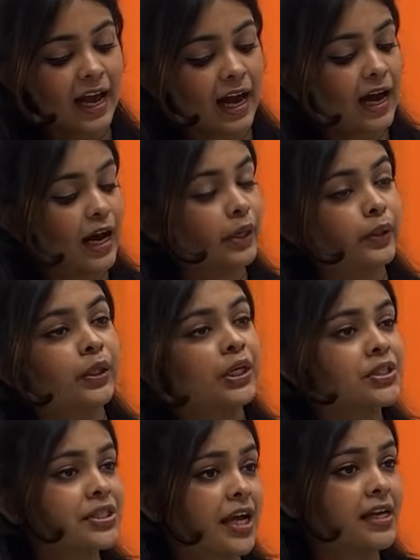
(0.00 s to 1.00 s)
Uh, could
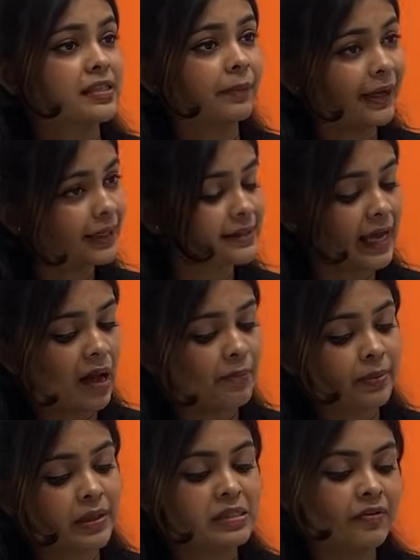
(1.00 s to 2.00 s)
you share some
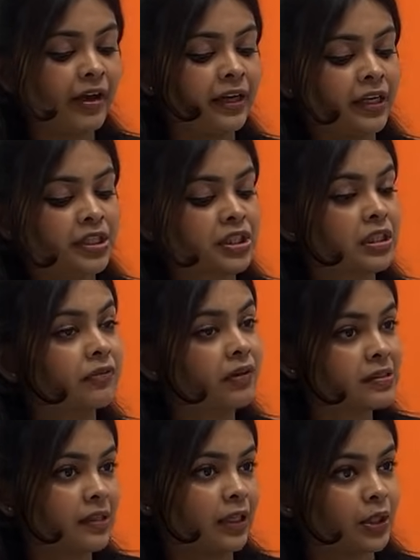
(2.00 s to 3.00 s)
examples where
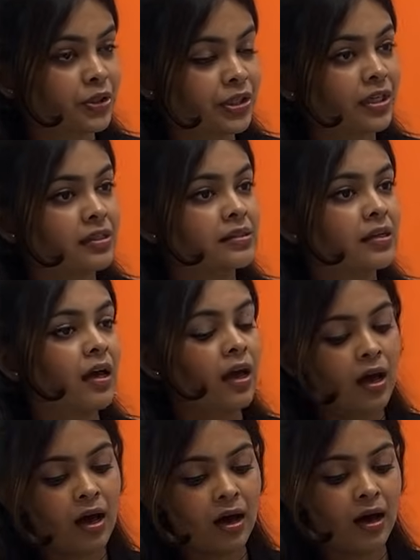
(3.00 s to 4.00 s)
Ishitva Solutions
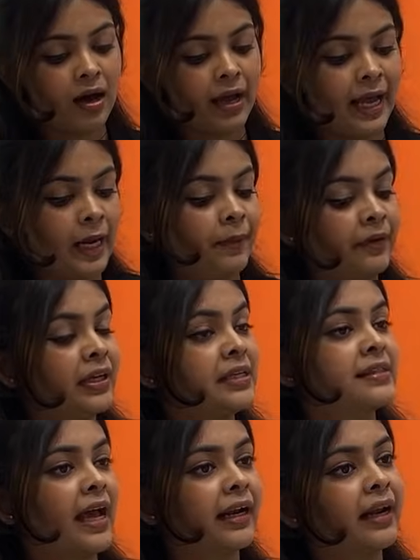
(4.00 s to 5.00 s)
uh, help
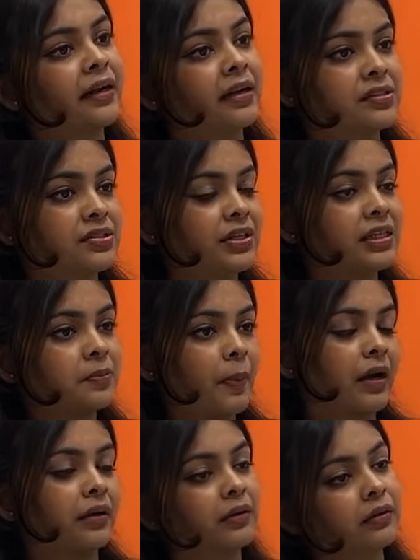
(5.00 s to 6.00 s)
recycling industries part?